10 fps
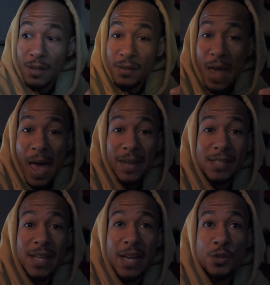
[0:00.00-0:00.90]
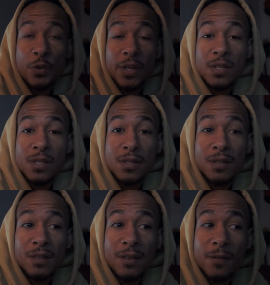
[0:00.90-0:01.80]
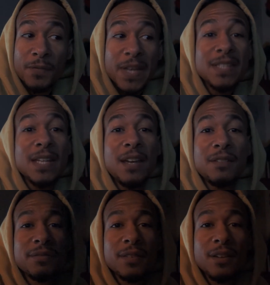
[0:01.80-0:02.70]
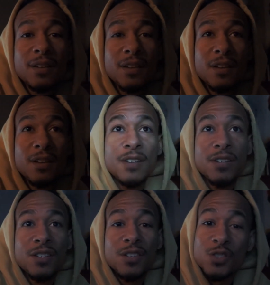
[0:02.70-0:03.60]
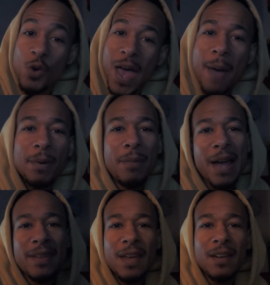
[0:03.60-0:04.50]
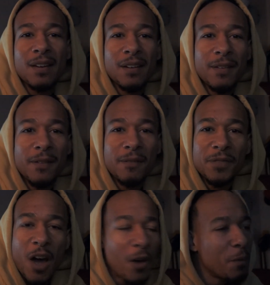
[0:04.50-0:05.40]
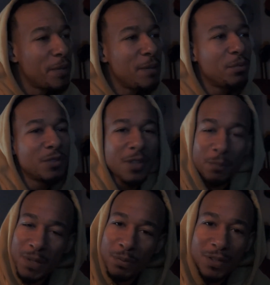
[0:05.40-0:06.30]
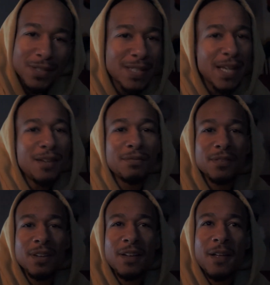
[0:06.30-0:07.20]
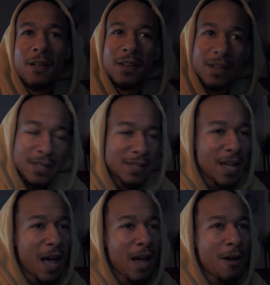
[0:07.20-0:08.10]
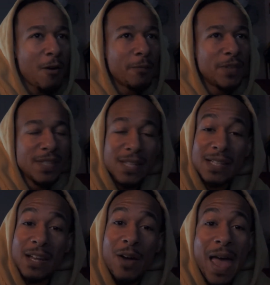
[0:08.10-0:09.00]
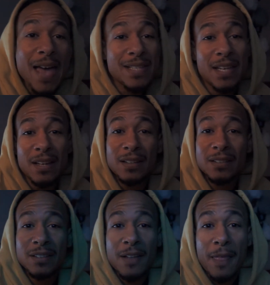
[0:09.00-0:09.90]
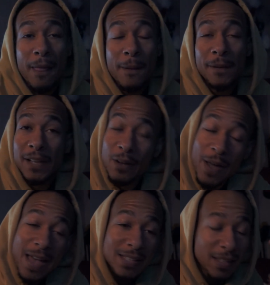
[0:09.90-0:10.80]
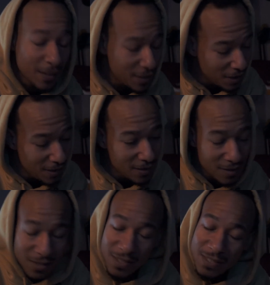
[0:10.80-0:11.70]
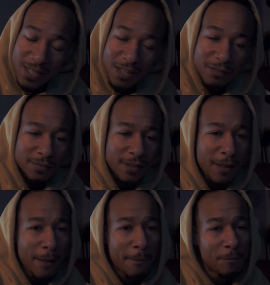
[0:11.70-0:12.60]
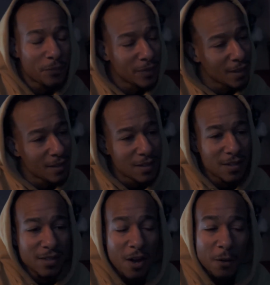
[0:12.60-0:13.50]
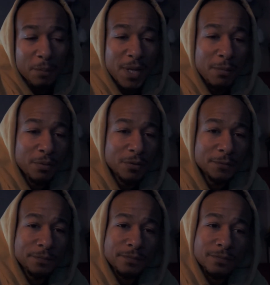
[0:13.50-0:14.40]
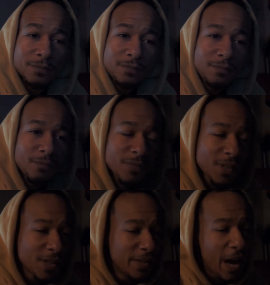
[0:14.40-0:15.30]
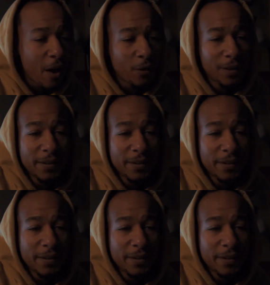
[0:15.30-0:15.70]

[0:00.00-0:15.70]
the Alexandrians. They safe. So happy about that. All the people are safe and sound. He sees little ass kicker. She's safe. sees all the people, Daryl